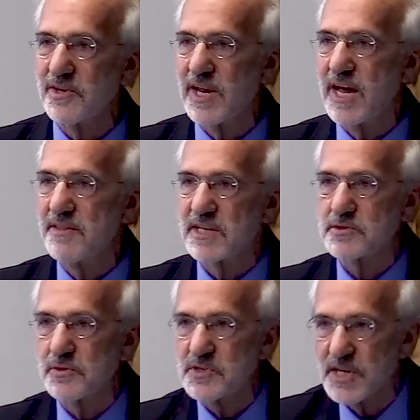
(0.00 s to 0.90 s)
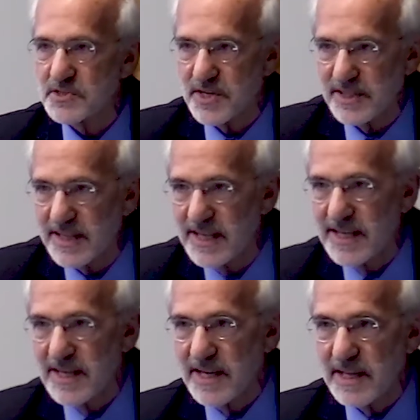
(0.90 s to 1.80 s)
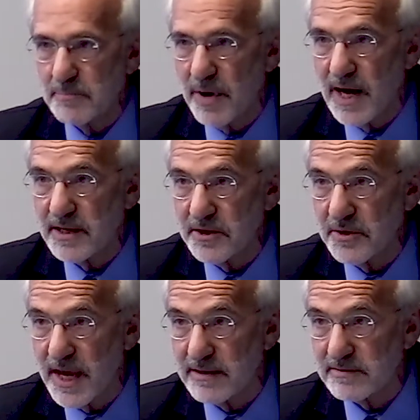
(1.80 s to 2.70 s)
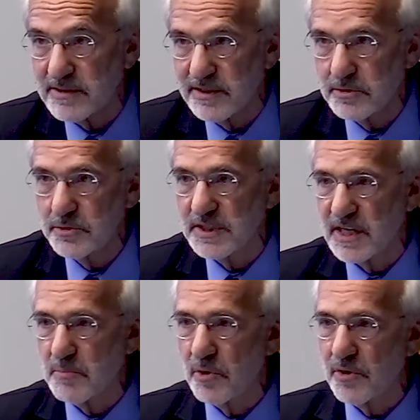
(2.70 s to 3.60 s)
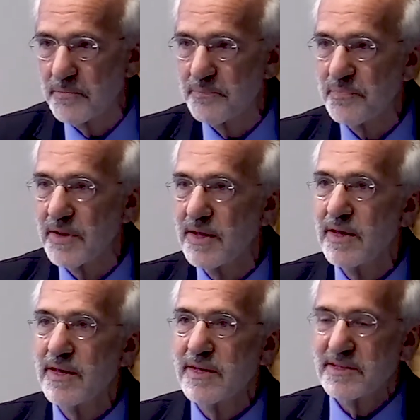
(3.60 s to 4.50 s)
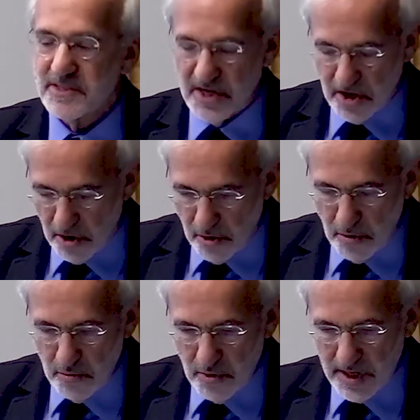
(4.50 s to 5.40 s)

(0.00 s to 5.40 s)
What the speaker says: line that's congested, and bang, you can't do it anymore. So